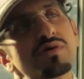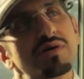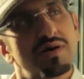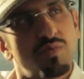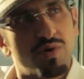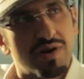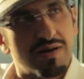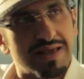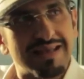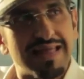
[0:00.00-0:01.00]

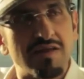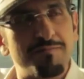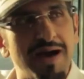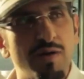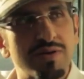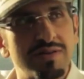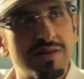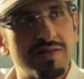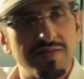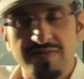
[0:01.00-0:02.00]
were kicked out of power
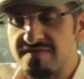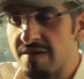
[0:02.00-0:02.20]
in the